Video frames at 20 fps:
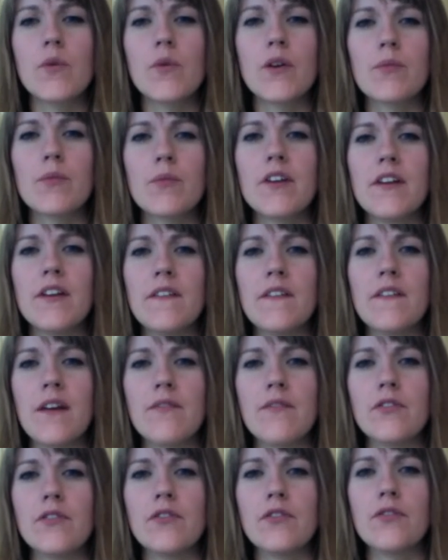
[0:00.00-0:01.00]
want to preheat the
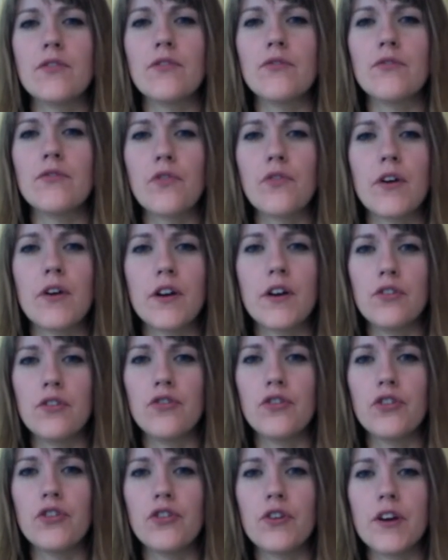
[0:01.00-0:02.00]
oven to
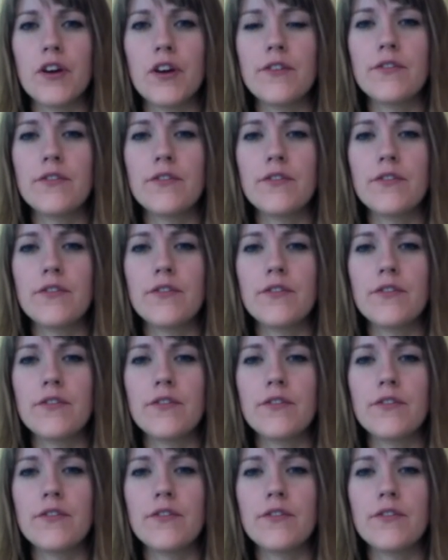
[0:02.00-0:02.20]
400 degrees,